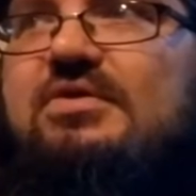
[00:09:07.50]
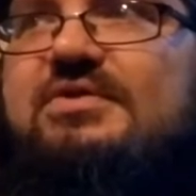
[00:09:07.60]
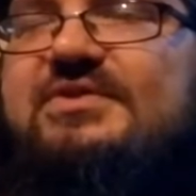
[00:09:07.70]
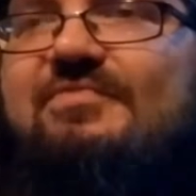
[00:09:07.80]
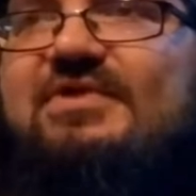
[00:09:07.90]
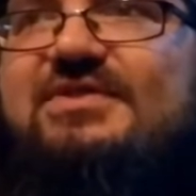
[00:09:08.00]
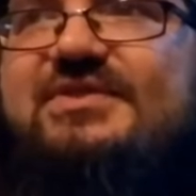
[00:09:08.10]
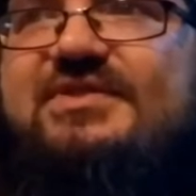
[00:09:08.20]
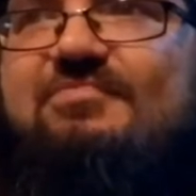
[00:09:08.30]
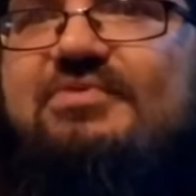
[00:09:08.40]
something as
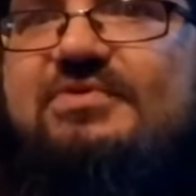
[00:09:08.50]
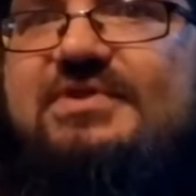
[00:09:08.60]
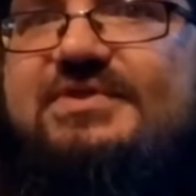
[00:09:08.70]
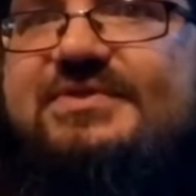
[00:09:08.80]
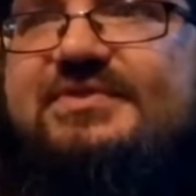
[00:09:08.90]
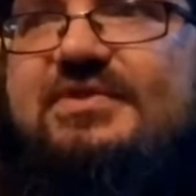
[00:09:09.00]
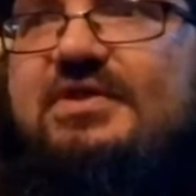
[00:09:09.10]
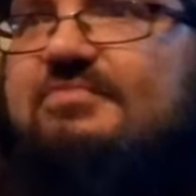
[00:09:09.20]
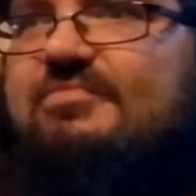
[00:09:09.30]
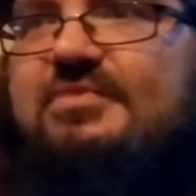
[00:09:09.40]
simple as
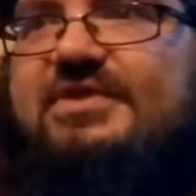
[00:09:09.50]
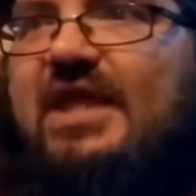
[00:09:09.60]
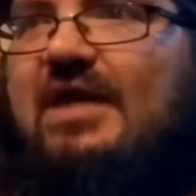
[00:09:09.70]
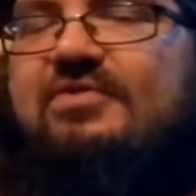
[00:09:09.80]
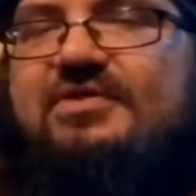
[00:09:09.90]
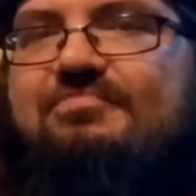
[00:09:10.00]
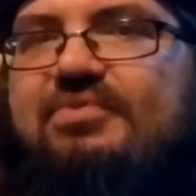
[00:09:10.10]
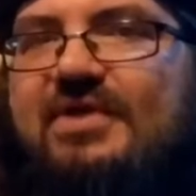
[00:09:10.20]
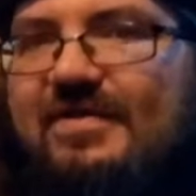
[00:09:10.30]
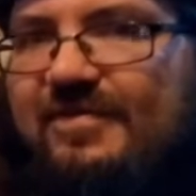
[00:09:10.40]
a counted
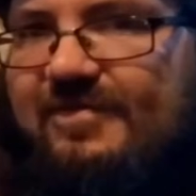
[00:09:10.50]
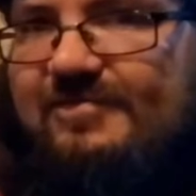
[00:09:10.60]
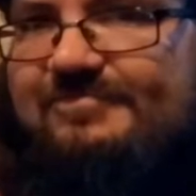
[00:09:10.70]
breath